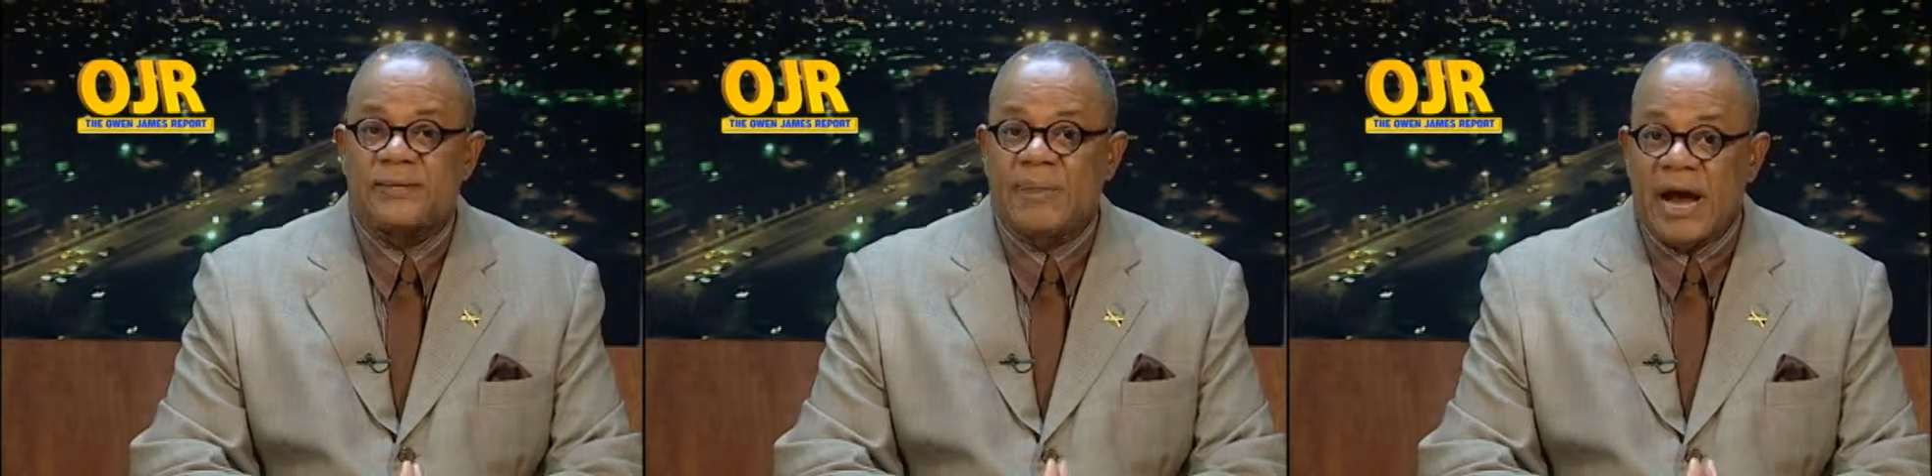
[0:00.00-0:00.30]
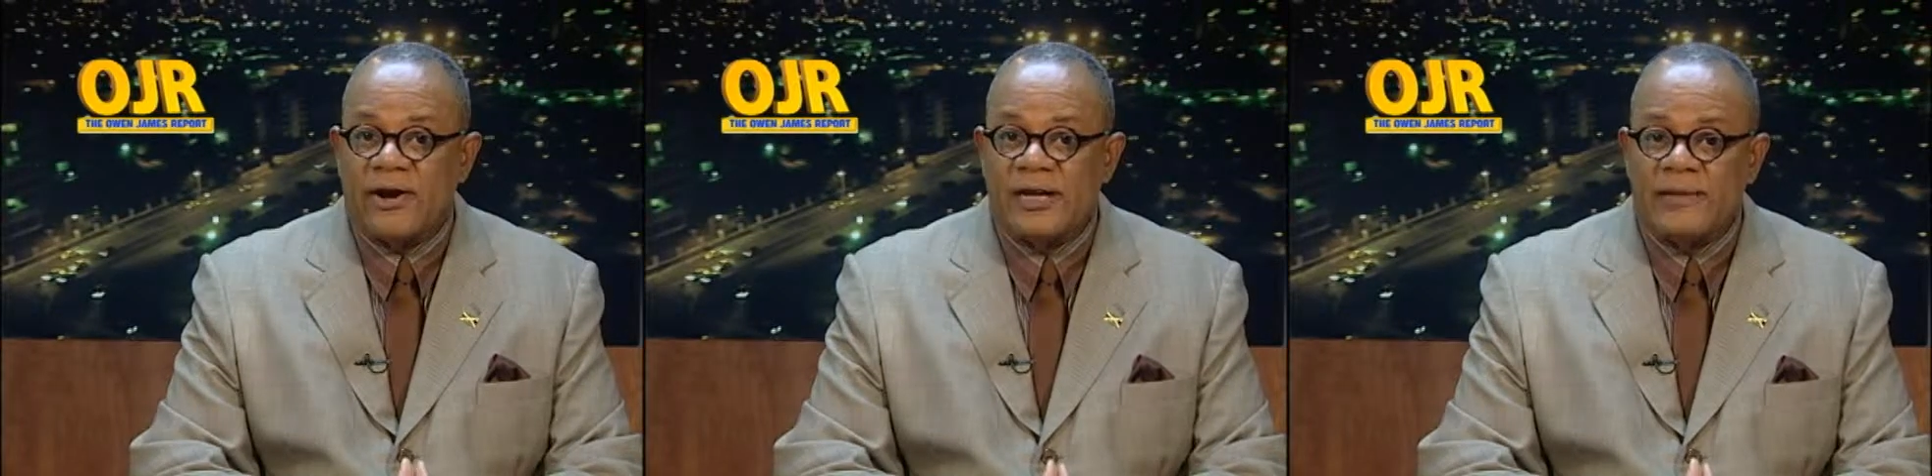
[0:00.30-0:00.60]
a
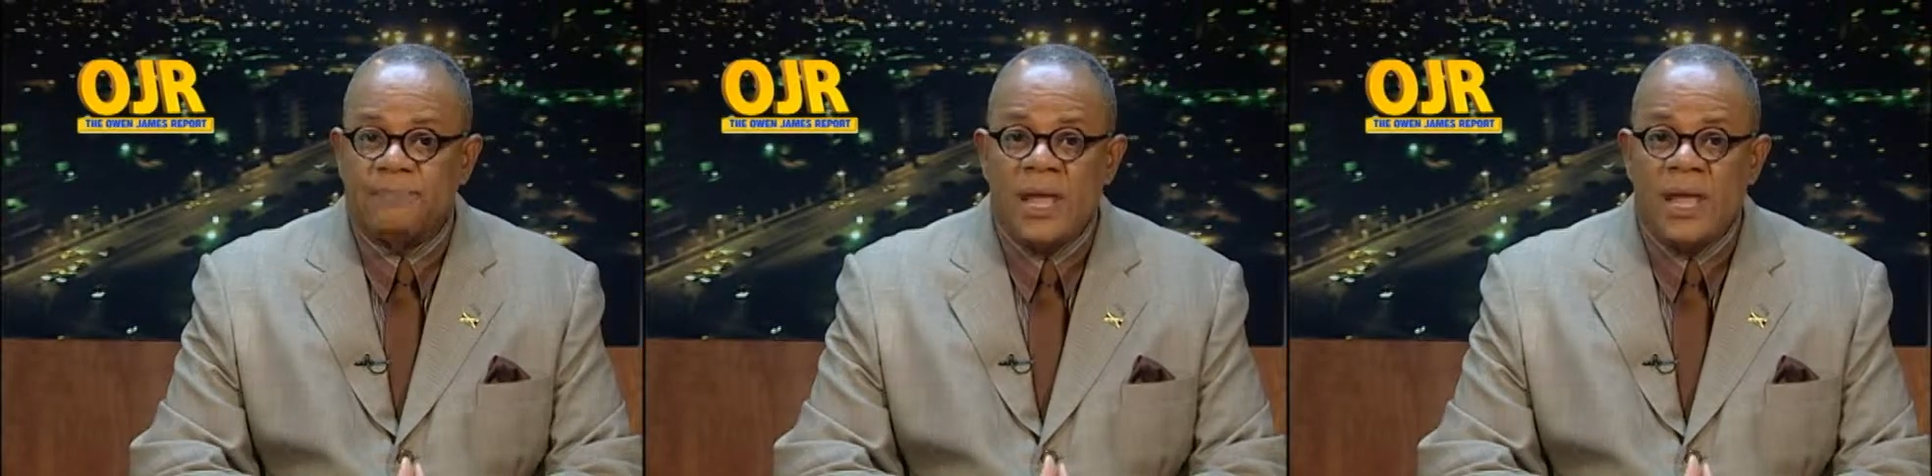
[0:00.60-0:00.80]
barrel.